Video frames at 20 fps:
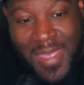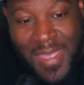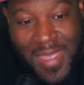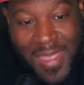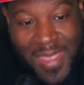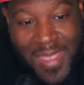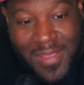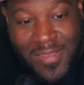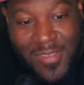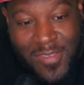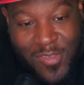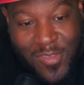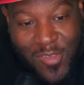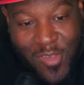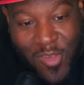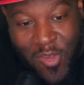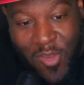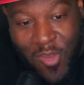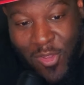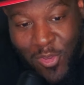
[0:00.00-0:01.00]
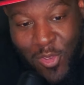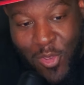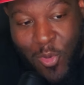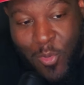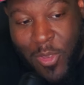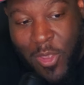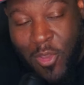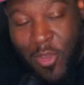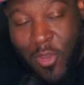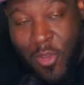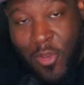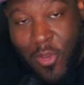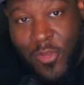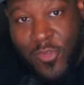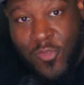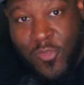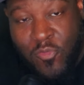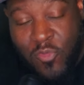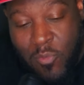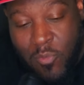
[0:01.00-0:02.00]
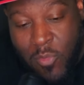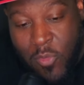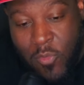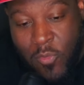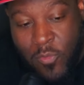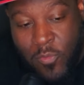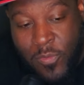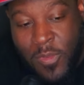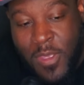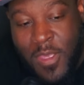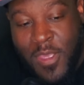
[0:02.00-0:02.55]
gets this ongoing cards removed.